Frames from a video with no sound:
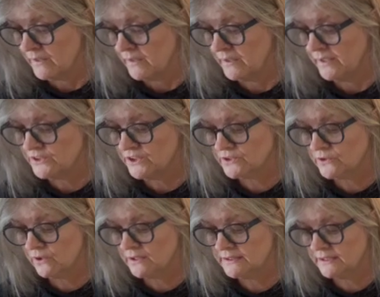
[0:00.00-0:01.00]
Yeah, just
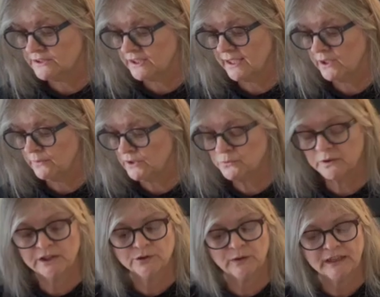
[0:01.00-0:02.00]
Cross Stitch Halloween
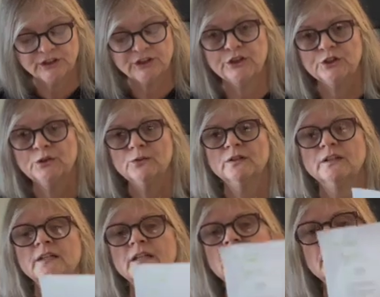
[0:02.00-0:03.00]
2022.
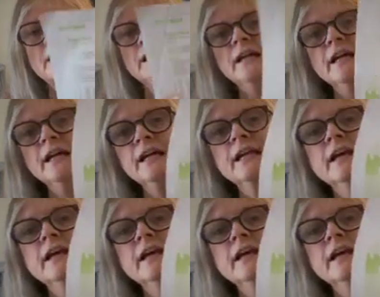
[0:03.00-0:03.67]
And